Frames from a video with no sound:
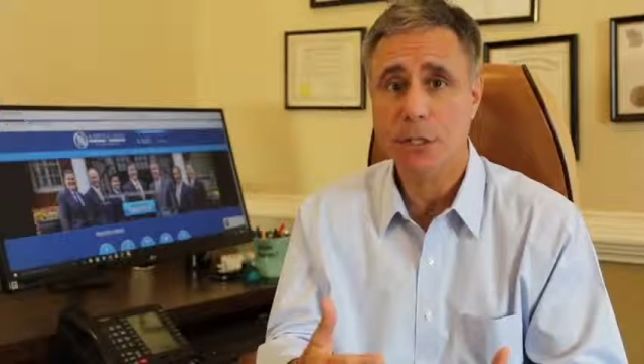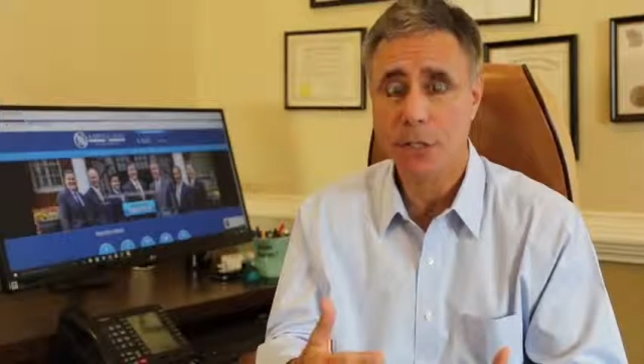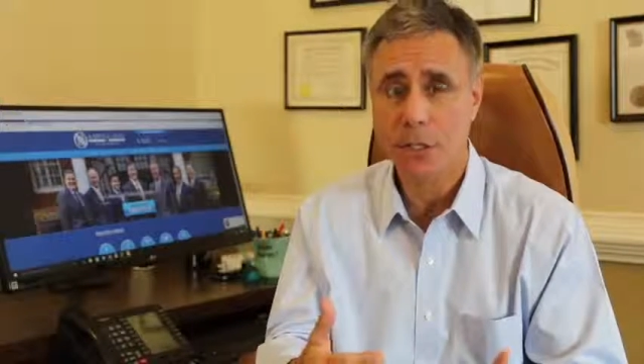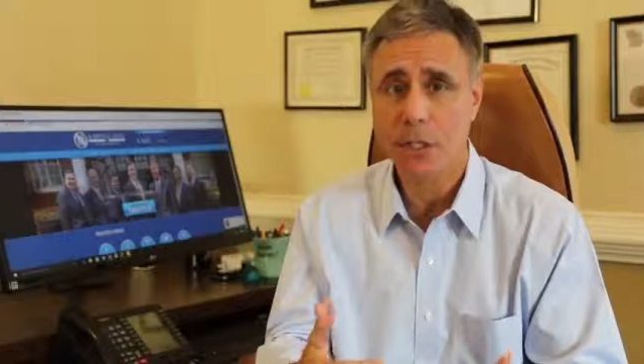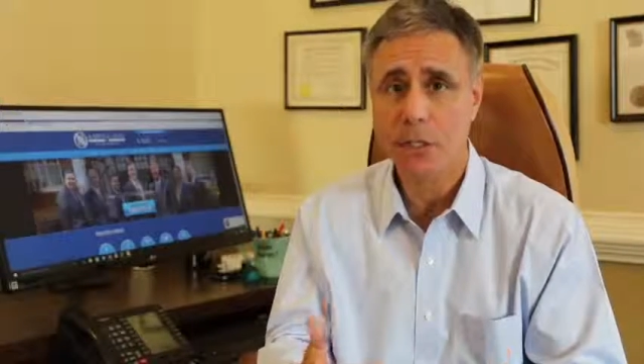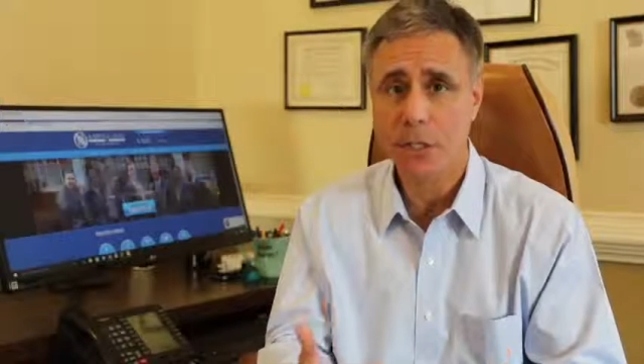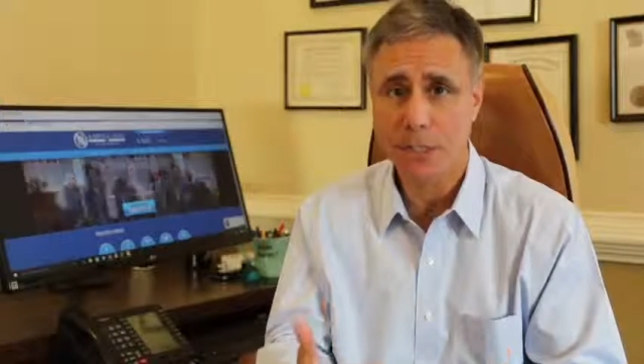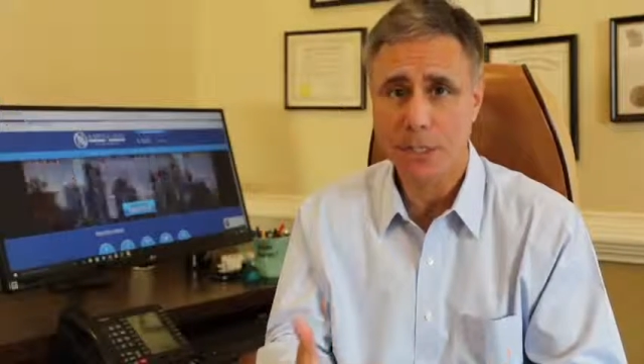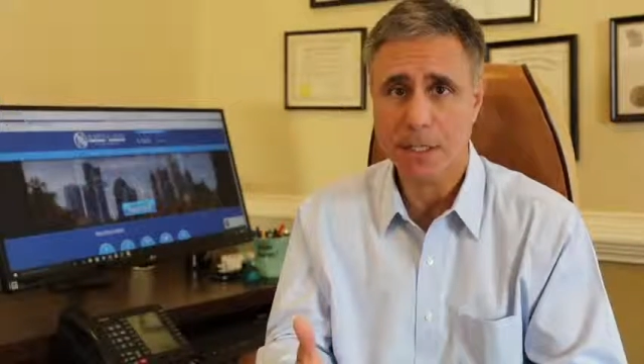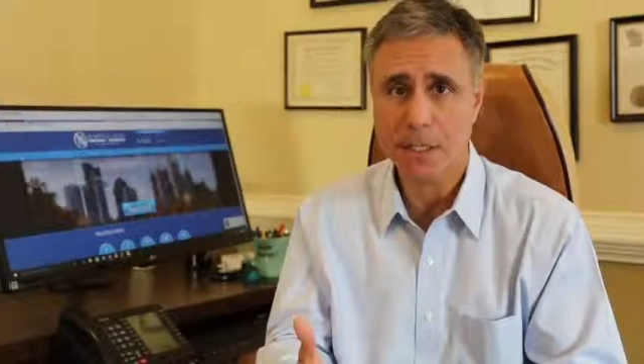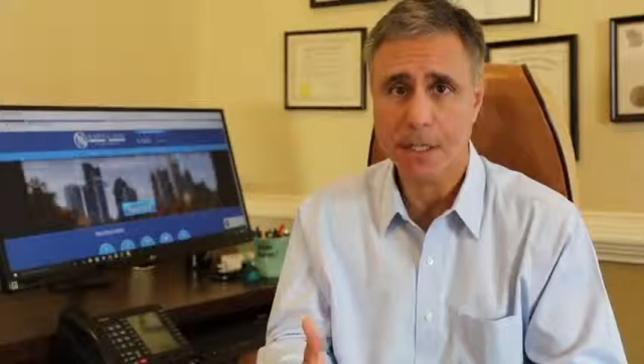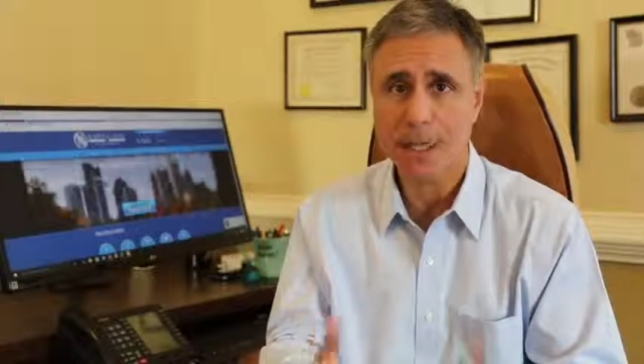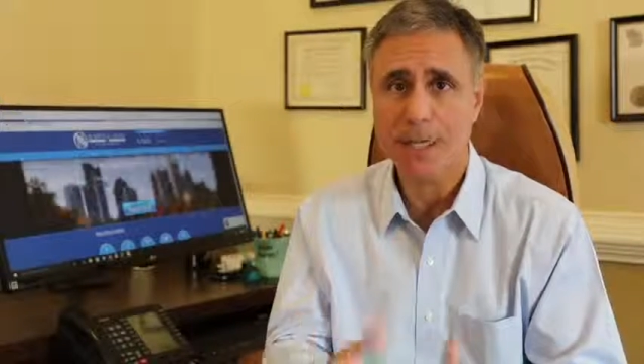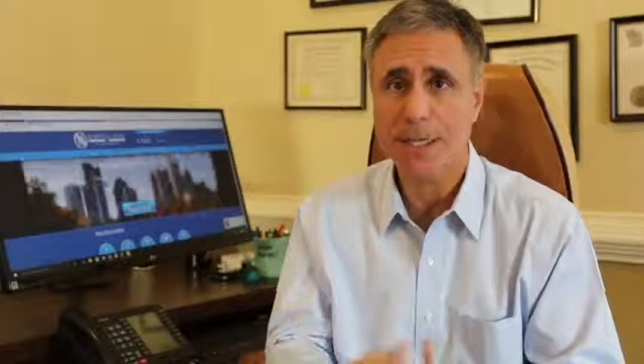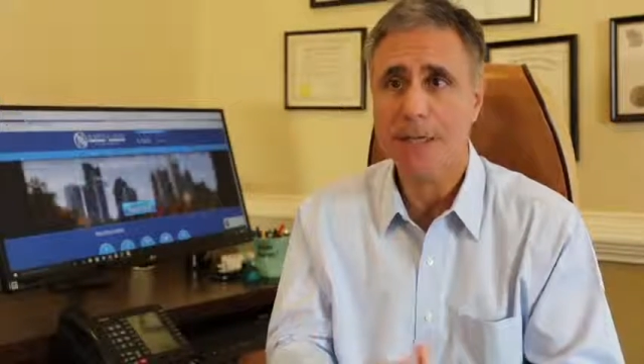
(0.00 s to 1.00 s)

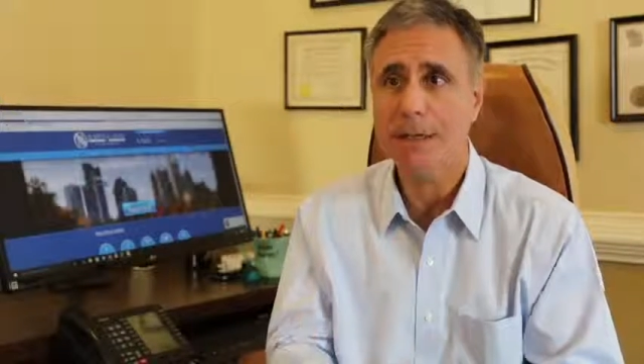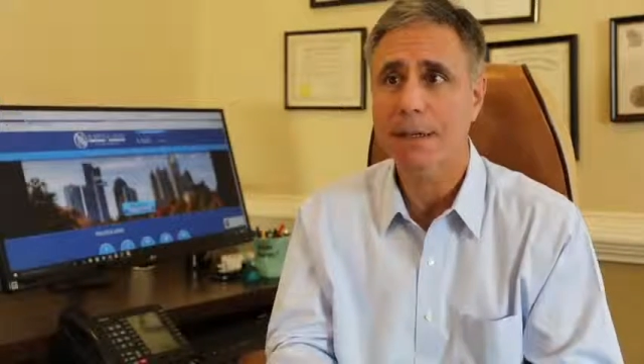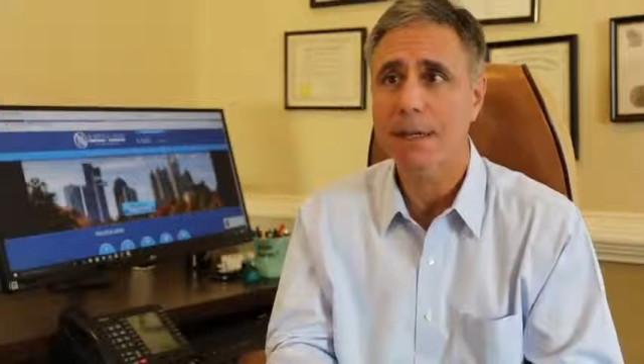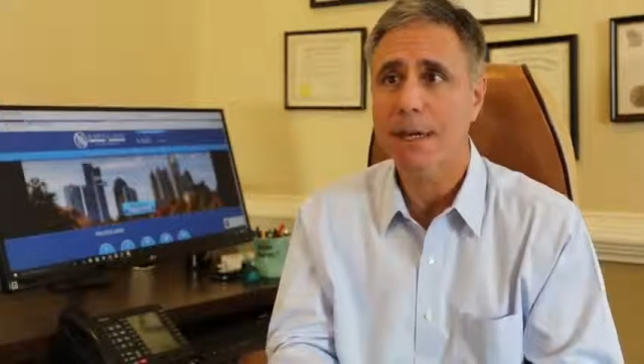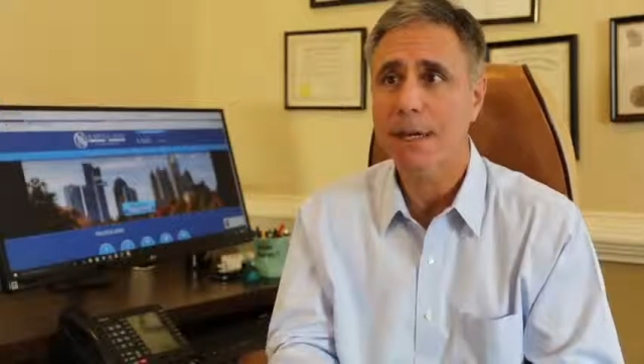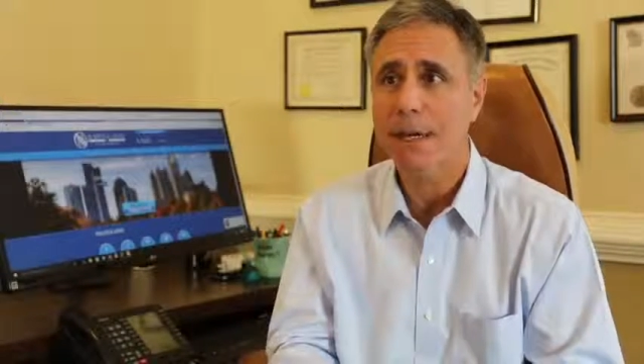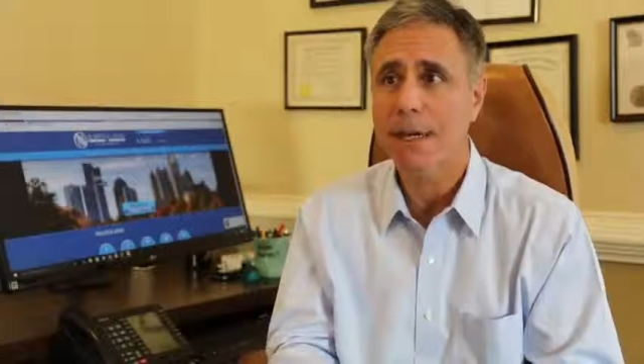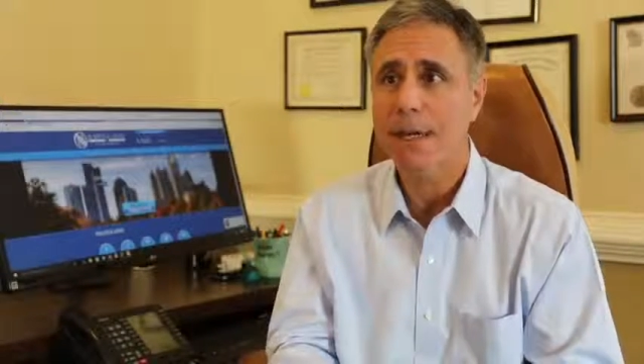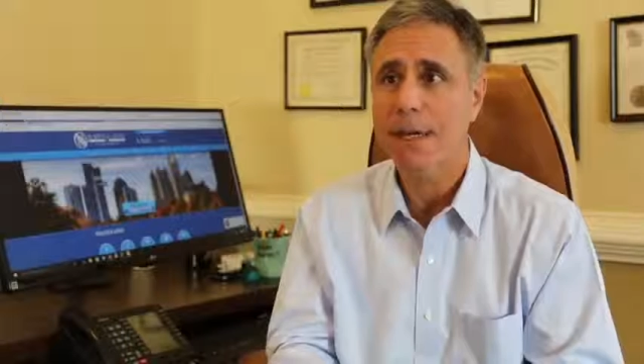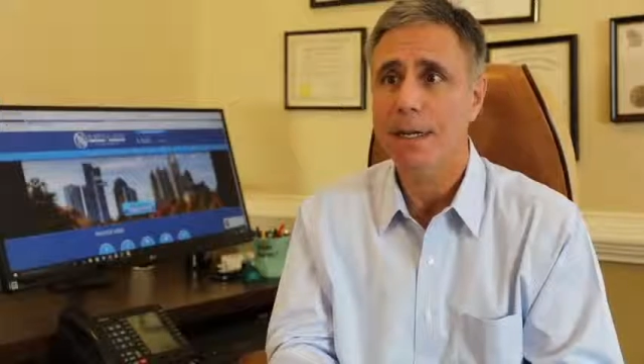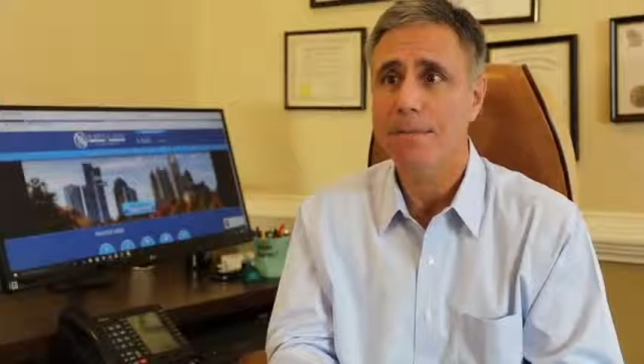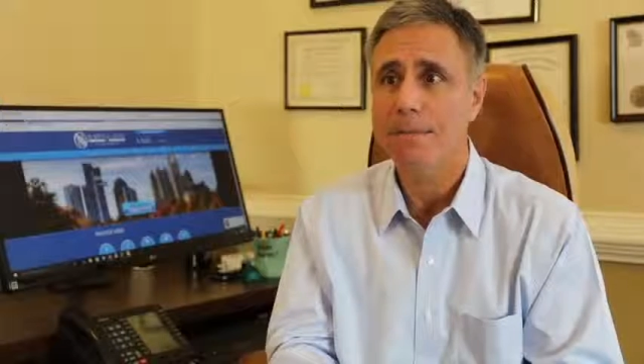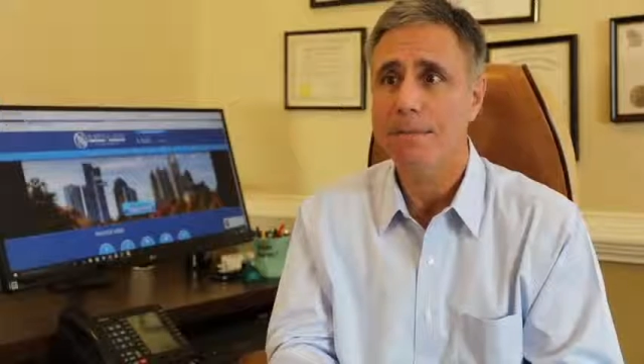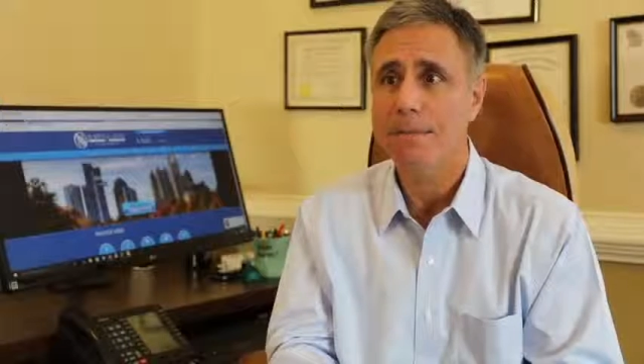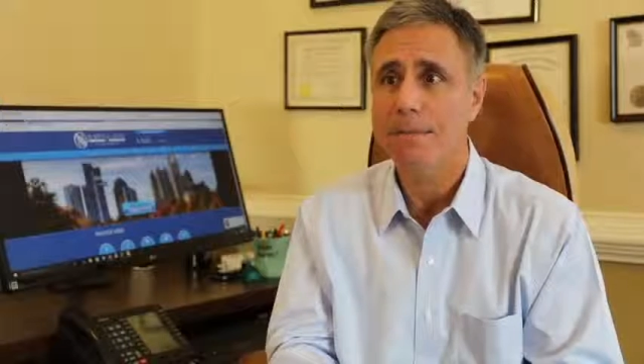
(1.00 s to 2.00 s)
seriously and
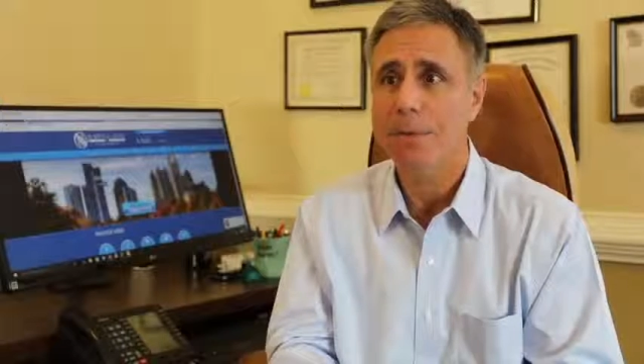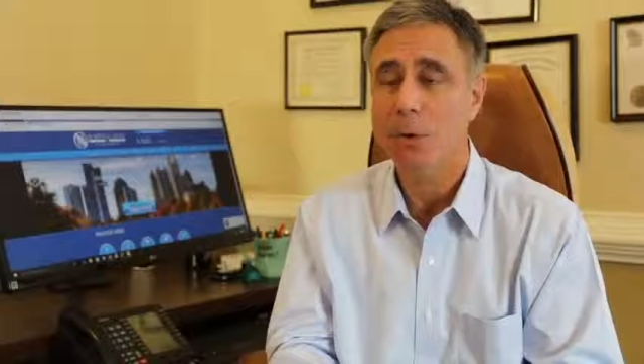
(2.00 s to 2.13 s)
um,